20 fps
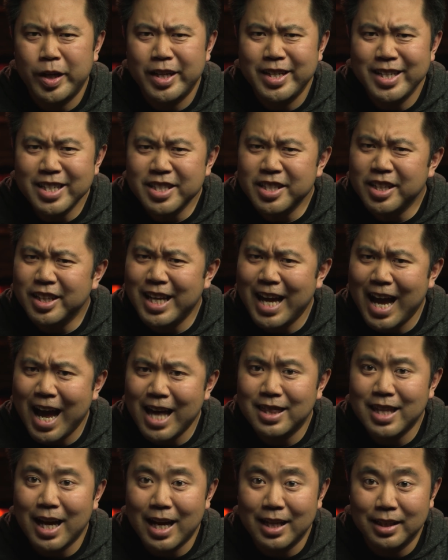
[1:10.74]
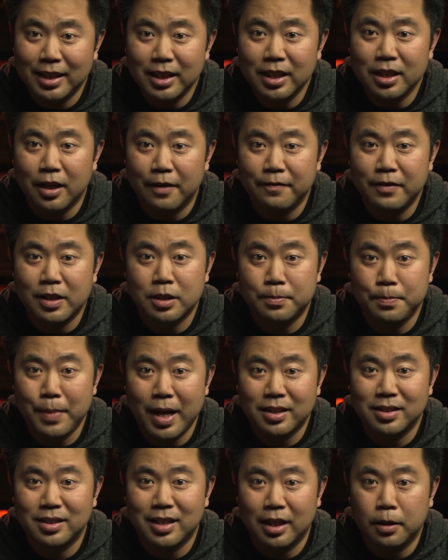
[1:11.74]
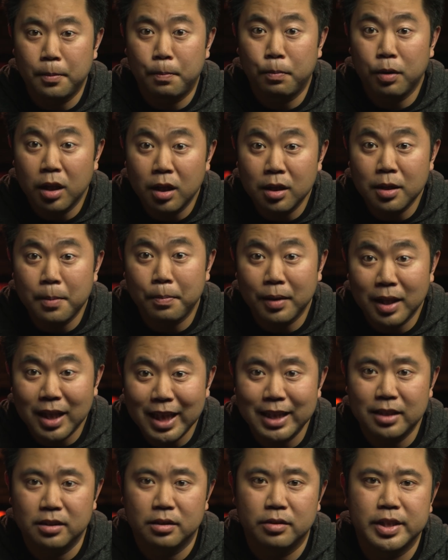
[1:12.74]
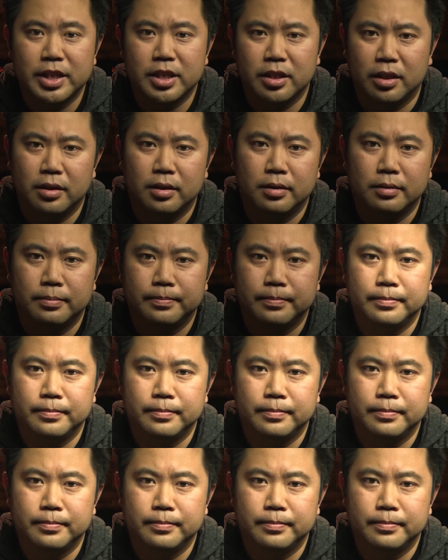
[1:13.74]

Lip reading: We initially had the idea of these mechs that could plug and play into each other.